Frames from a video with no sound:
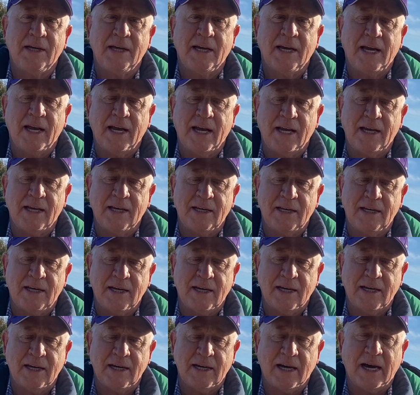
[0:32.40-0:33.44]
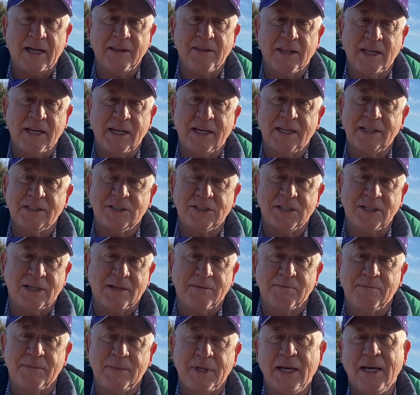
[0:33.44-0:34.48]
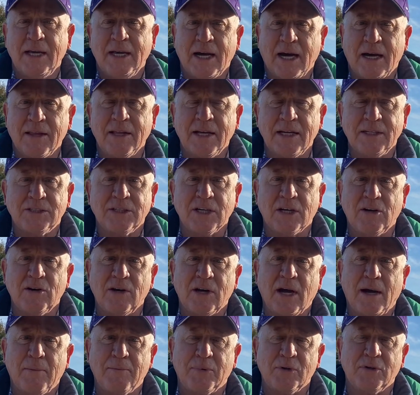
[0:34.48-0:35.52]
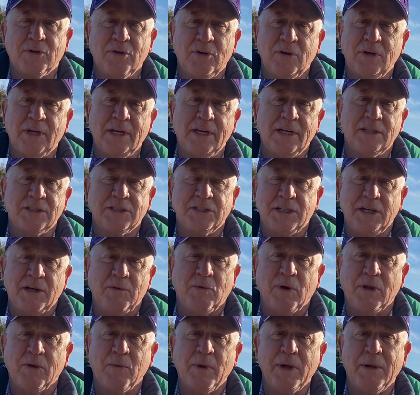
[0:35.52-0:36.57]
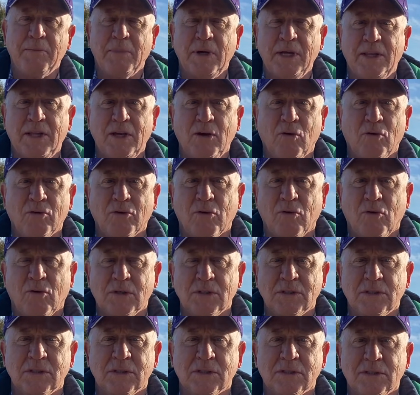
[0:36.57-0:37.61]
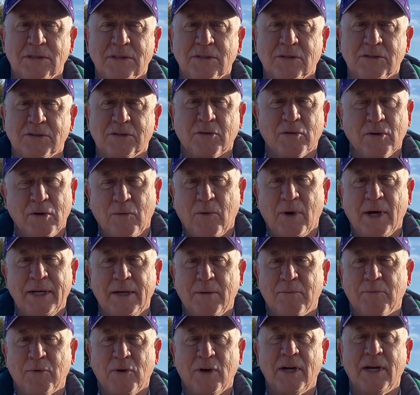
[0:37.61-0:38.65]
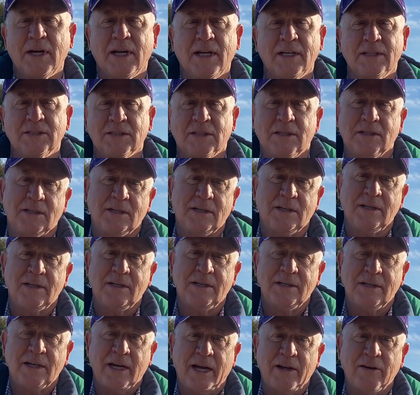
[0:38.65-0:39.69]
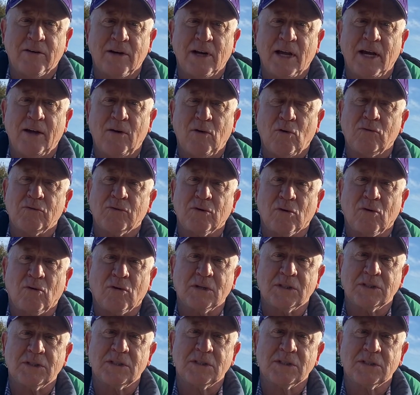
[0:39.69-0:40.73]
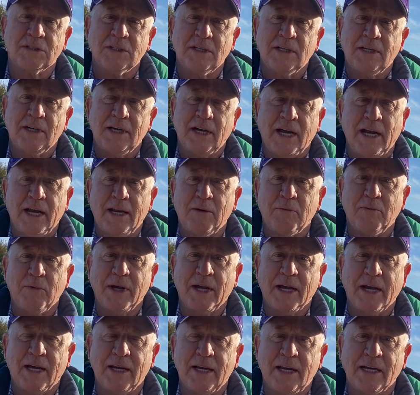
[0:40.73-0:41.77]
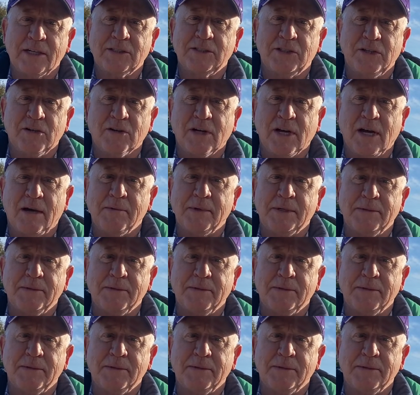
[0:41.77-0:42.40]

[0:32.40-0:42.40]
And I think it's a good opportunity to see whether we can beat the older horses, because we're going to wind up running against eight or nine older horses, and we got next year coming.